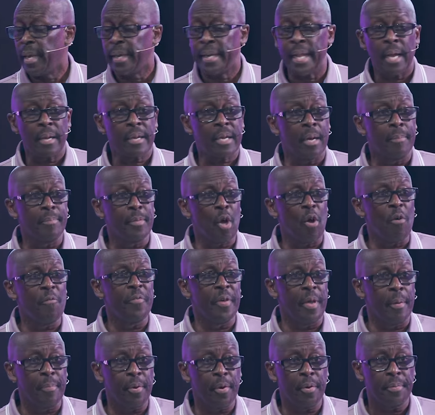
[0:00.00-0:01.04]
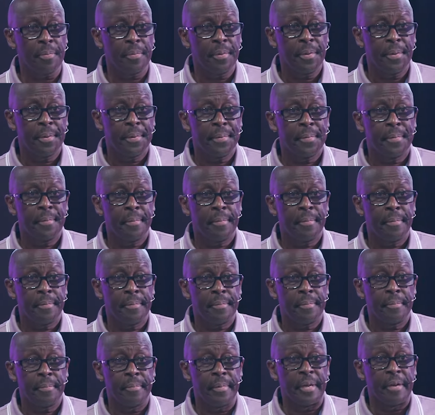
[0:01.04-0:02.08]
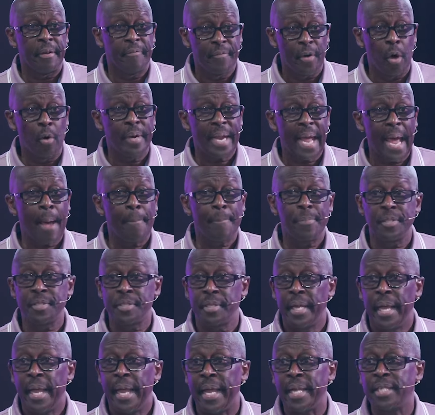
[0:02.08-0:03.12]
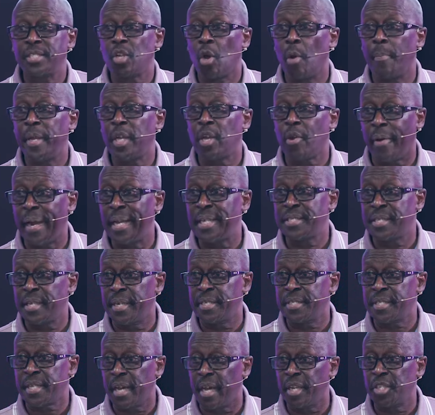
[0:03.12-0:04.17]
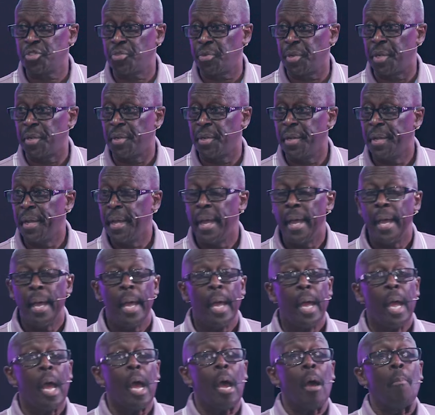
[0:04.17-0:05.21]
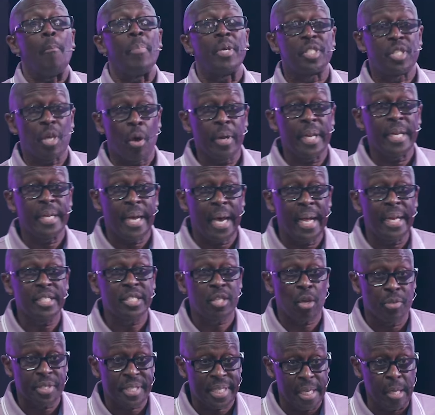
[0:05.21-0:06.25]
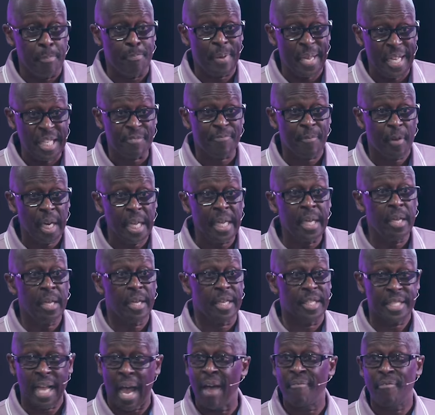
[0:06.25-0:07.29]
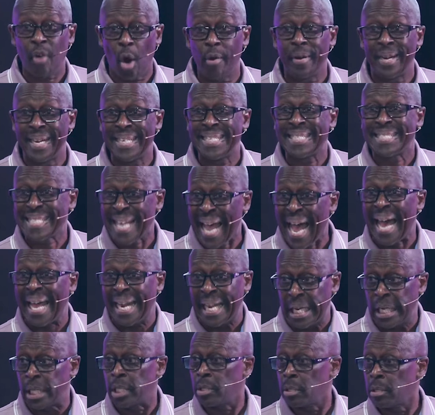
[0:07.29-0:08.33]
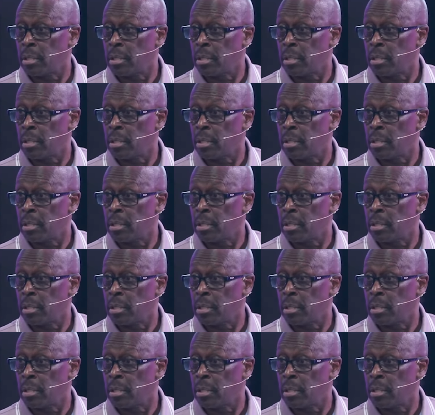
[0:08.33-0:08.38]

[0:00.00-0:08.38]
Now, come November, when the vote happens, it's going to be crazy in this country. But Tony Dunn is going to sleep peacefully because I've already decided.